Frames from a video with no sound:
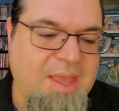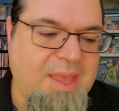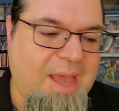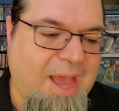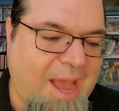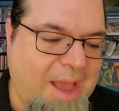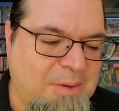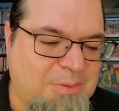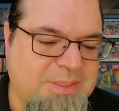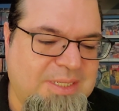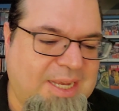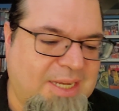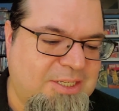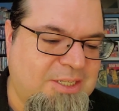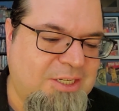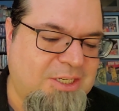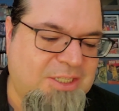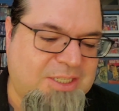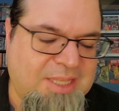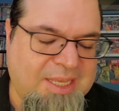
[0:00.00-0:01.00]
I was
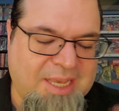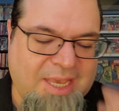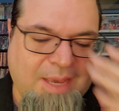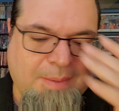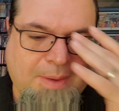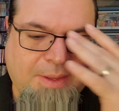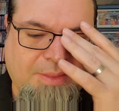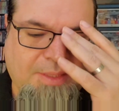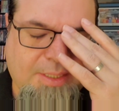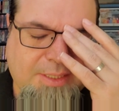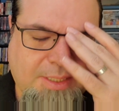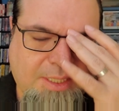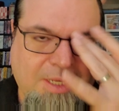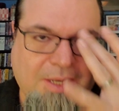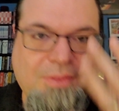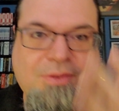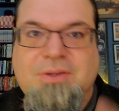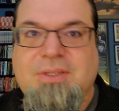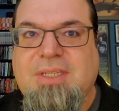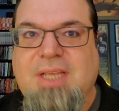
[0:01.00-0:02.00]
actually just thinking about this the
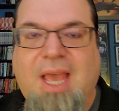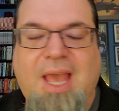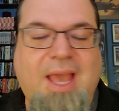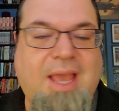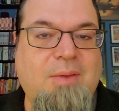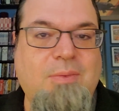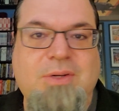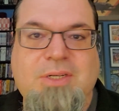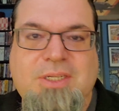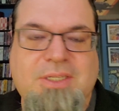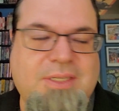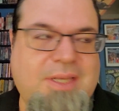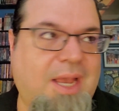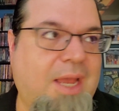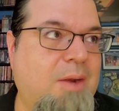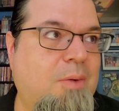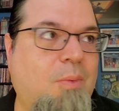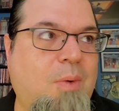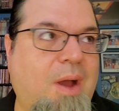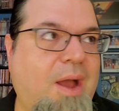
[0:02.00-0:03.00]
other day, which is
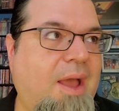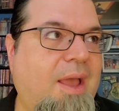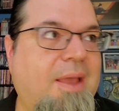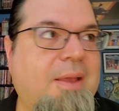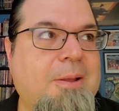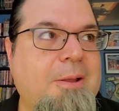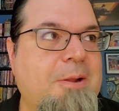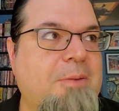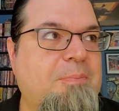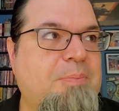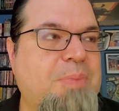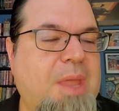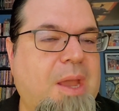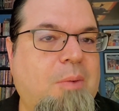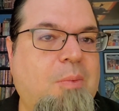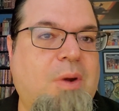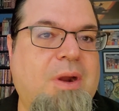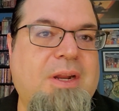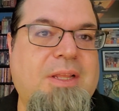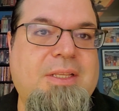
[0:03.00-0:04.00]
kind of why I
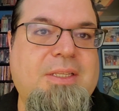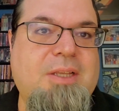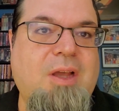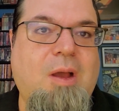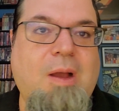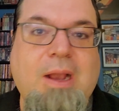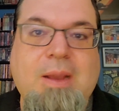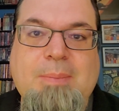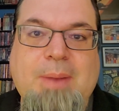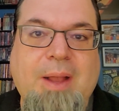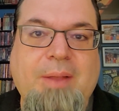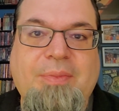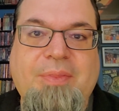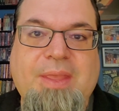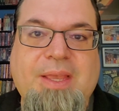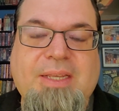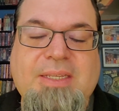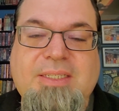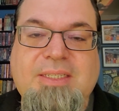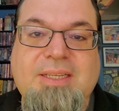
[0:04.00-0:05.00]
wanted to talk about
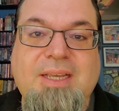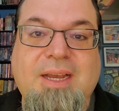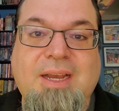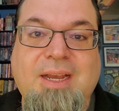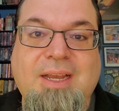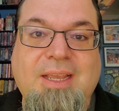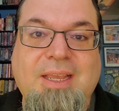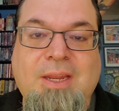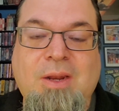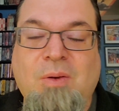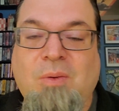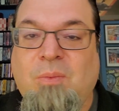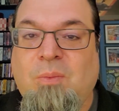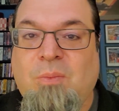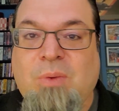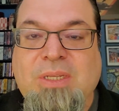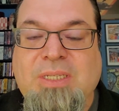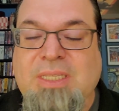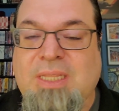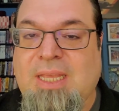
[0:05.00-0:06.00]
this. Uh, you know,
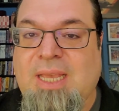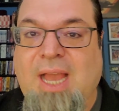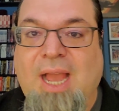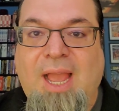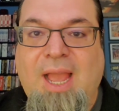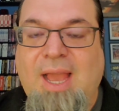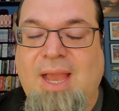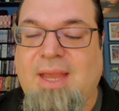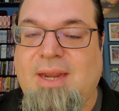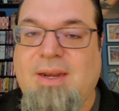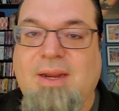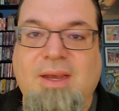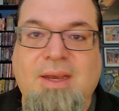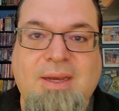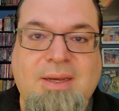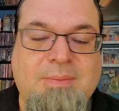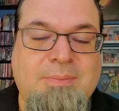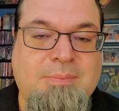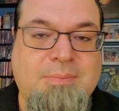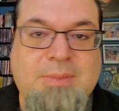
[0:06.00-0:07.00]
recently I had,
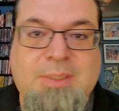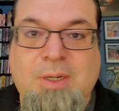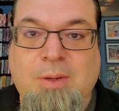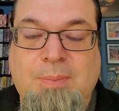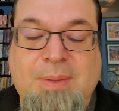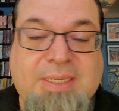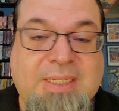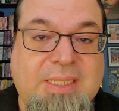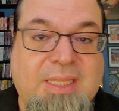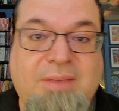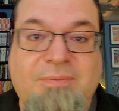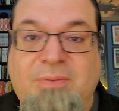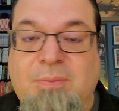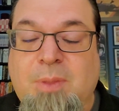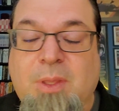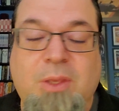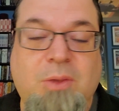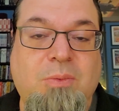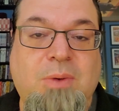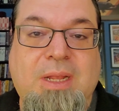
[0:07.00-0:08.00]
um, you know, basically a
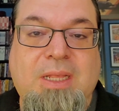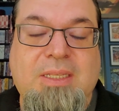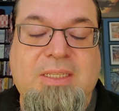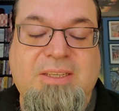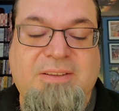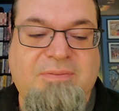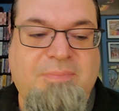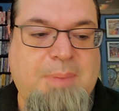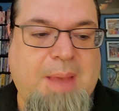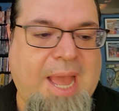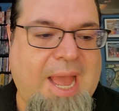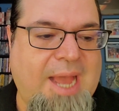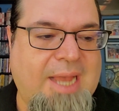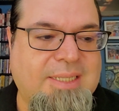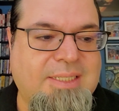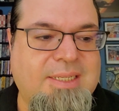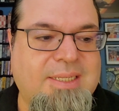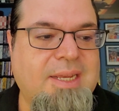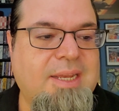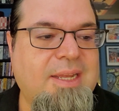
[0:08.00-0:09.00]
familial relative
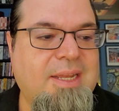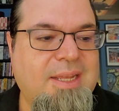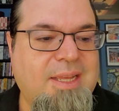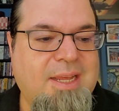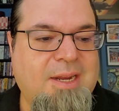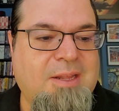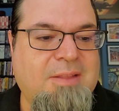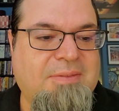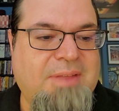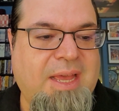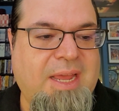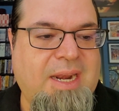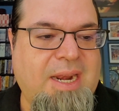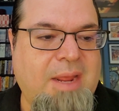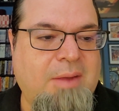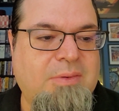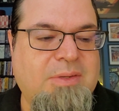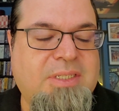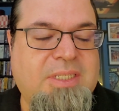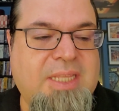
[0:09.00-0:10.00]
pass and all that. And
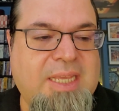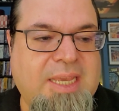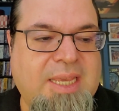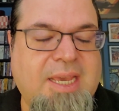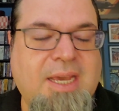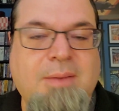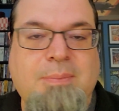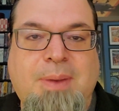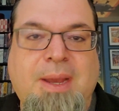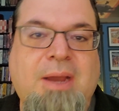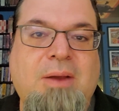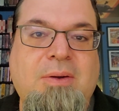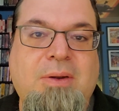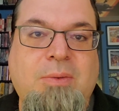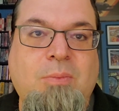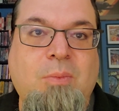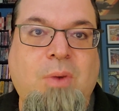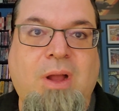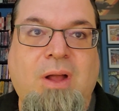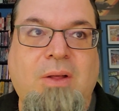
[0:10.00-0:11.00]
I was thinking
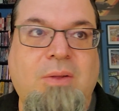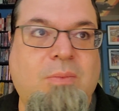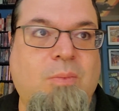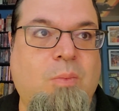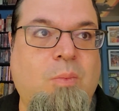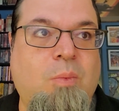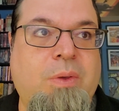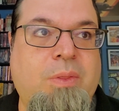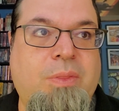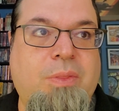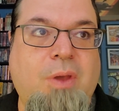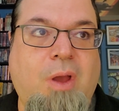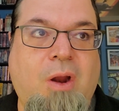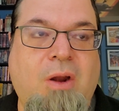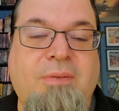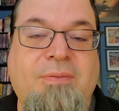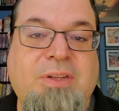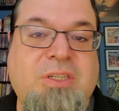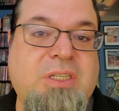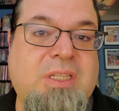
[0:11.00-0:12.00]
about, well, with
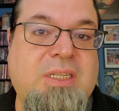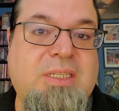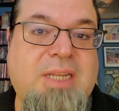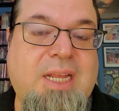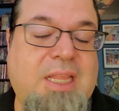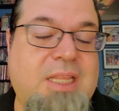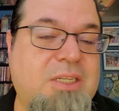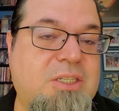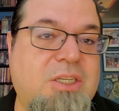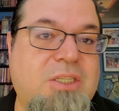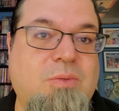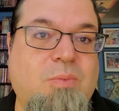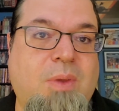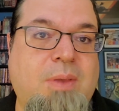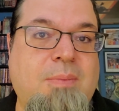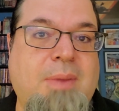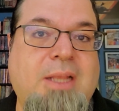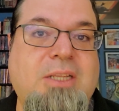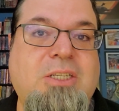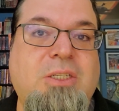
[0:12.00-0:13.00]
artificial intelligence, we
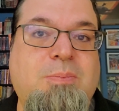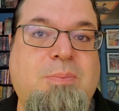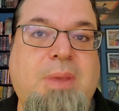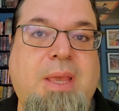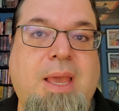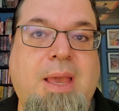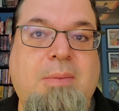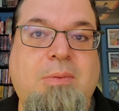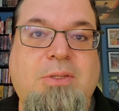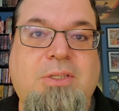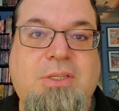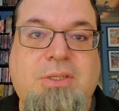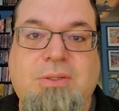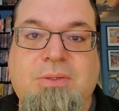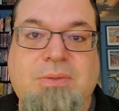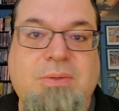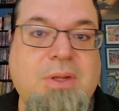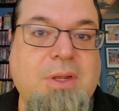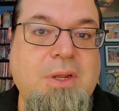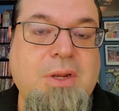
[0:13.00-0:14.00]
might just be able
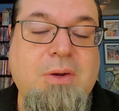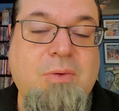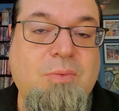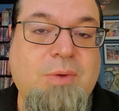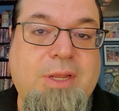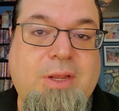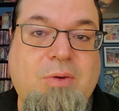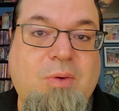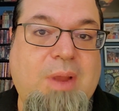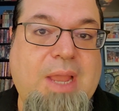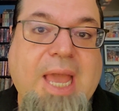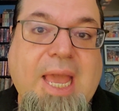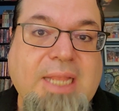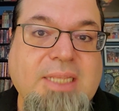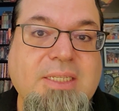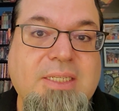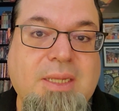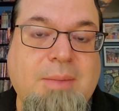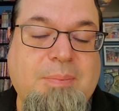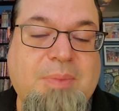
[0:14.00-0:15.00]
to recreate
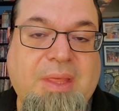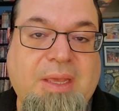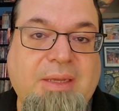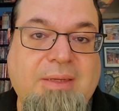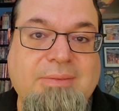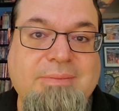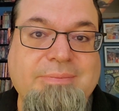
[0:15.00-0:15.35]
something